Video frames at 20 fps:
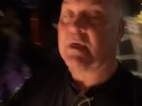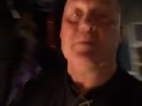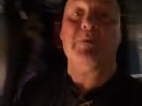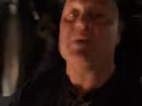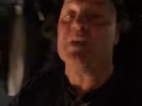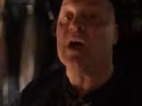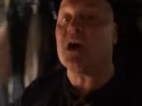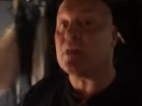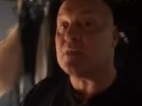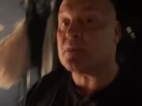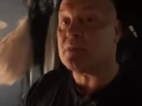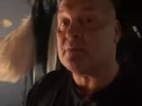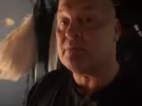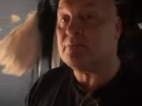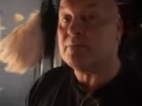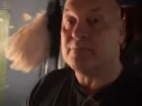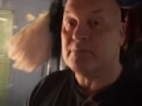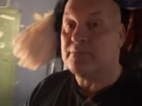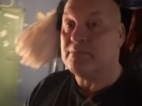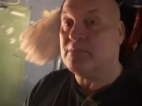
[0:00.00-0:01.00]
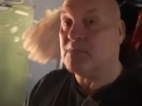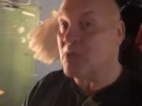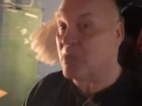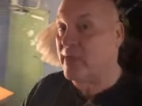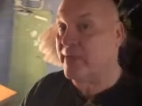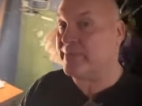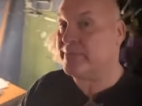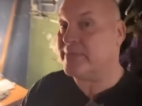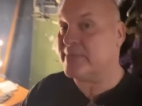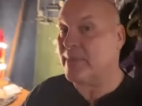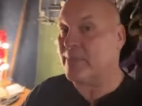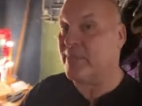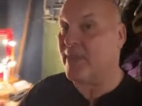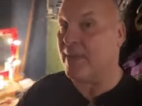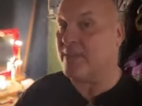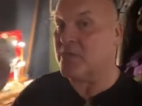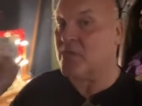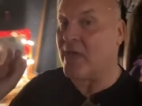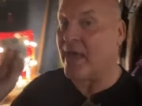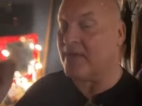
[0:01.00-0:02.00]
because, you know,
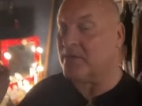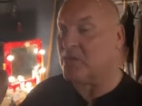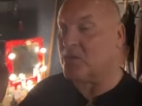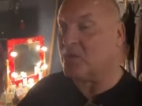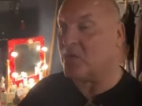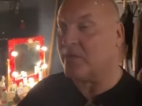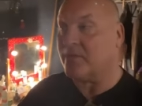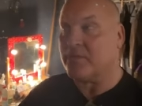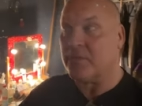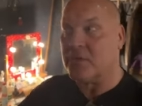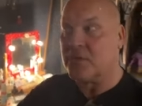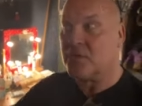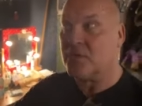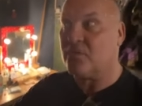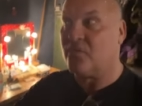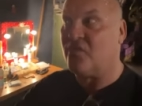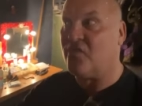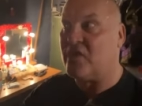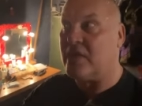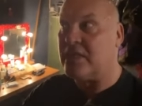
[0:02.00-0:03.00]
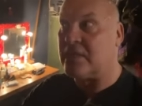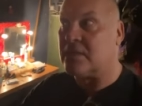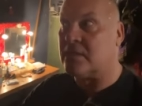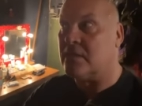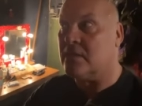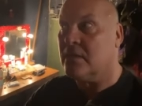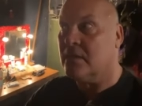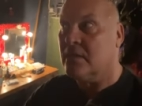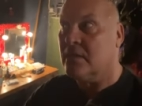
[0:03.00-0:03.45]
sometimes you had to sort of freeze.